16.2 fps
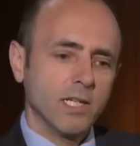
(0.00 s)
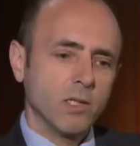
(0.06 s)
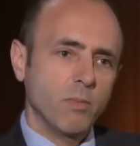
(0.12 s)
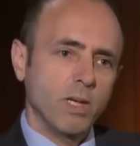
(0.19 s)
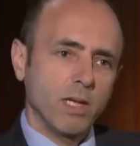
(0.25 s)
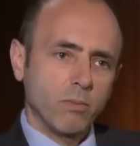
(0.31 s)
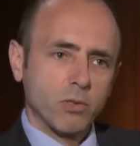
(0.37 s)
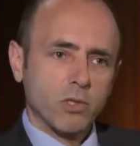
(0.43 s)

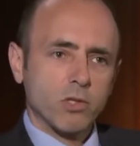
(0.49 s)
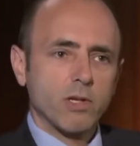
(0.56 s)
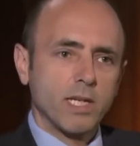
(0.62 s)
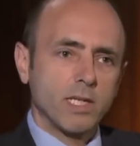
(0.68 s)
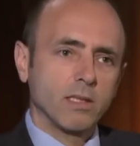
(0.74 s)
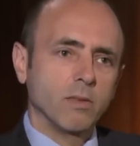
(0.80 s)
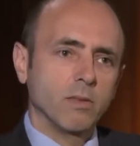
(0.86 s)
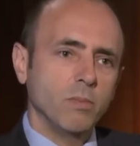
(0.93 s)
being
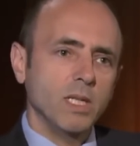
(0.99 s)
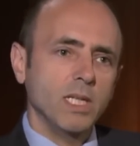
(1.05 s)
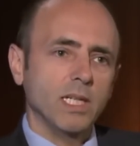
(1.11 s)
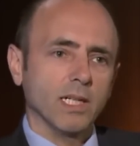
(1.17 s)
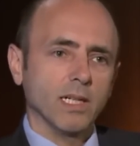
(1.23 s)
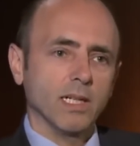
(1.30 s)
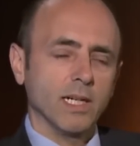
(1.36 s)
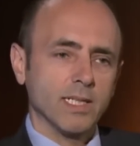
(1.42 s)
portrayed in the
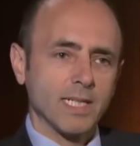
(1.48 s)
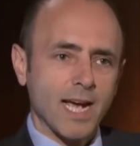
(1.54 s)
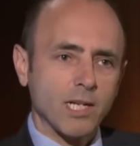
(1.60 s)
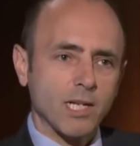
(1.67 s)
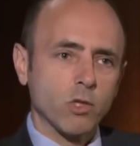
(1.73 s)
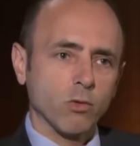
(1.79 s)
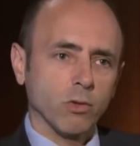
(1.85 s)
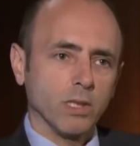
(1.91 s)
media as
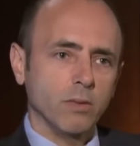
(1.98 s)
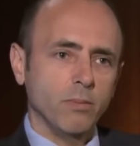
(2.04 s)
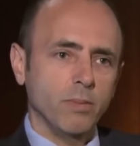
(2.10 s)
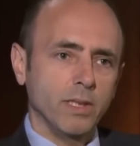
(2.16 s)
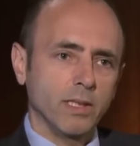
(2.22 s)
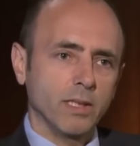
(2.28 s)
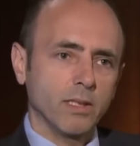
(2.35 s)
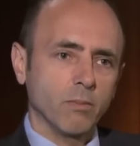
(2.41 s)
actually
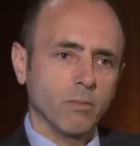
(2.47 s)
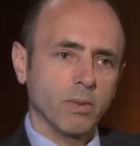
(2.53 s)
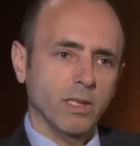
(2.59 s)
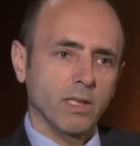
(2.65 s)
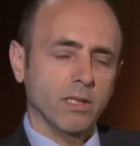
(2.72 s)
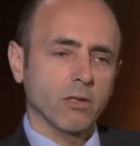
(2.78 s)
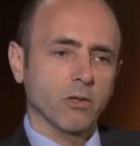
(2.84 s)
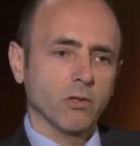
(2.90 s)
being
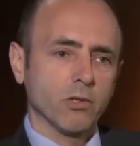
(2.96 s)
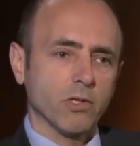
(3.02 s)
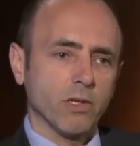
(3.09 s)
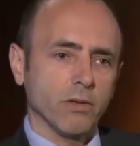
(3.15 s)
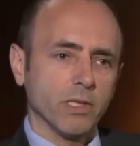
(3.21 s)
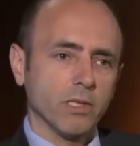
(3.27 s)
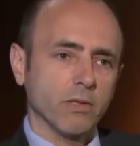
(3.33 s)
completely contrary to